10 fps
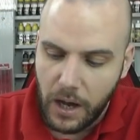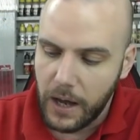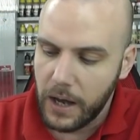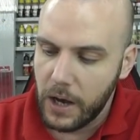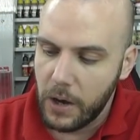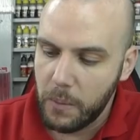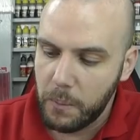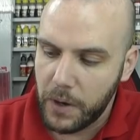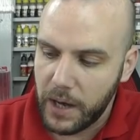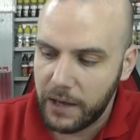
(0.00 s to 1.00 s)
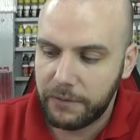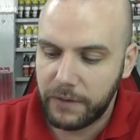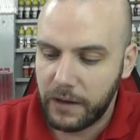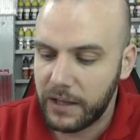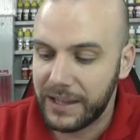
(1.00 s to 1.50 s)
um, but I have
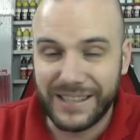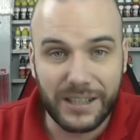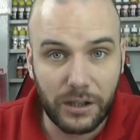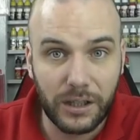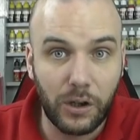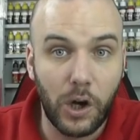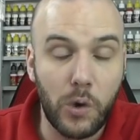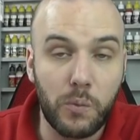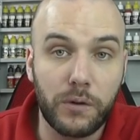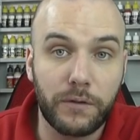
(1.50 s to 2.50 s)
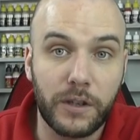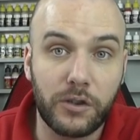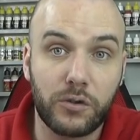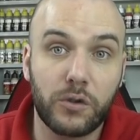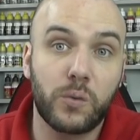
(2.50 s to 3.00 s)
found that this little homebrew
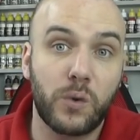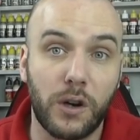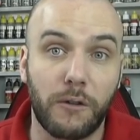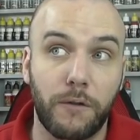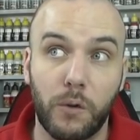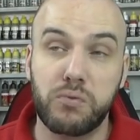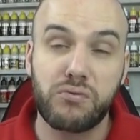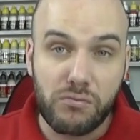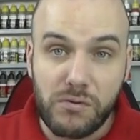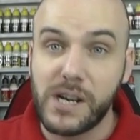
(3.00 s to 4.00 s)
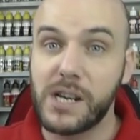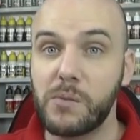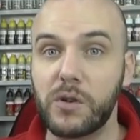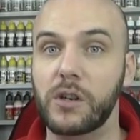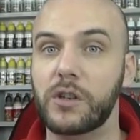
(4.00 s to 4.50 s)
thinners does work for pretty
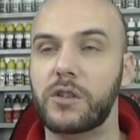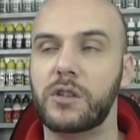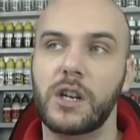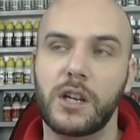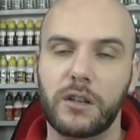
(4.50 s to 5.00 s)
much,